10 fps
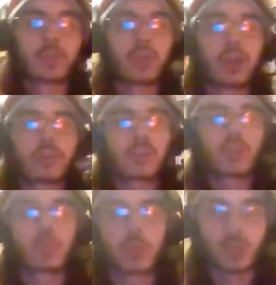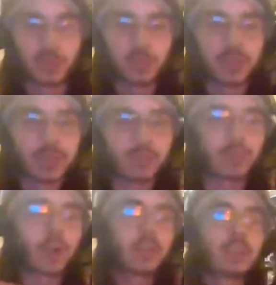And also when when picking
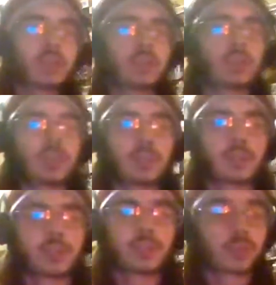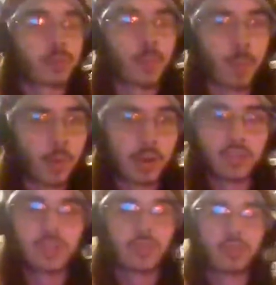fun, just remember
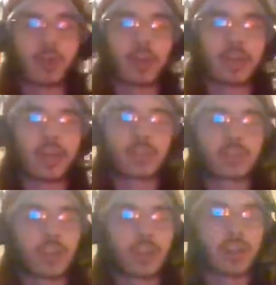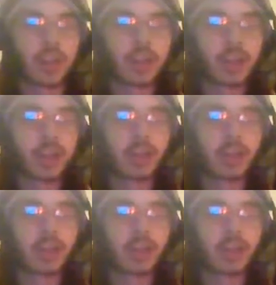it's for fun. It's not like